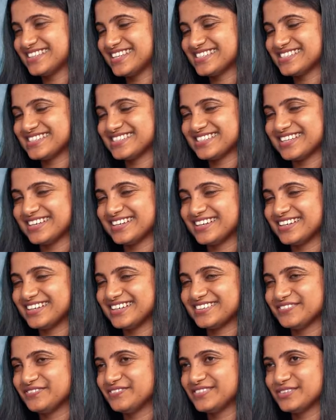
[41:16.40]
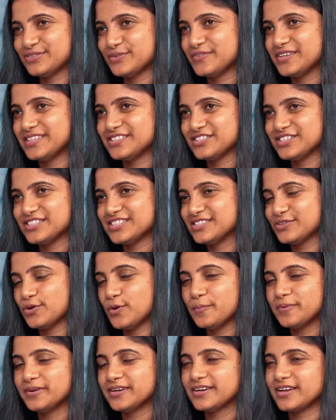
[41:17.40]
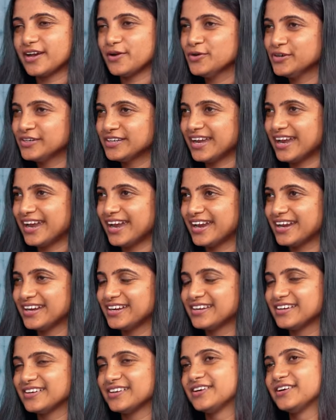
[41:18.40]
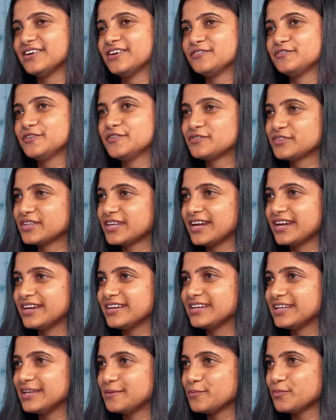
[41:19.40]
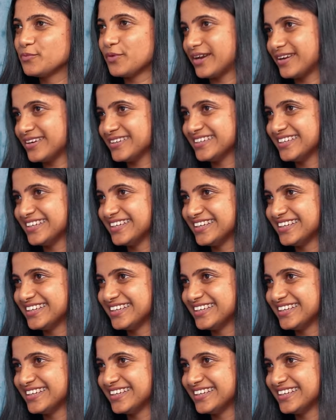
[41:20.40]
there's, uh, so we just opened it out hmm. and a uh, fifth grade team won.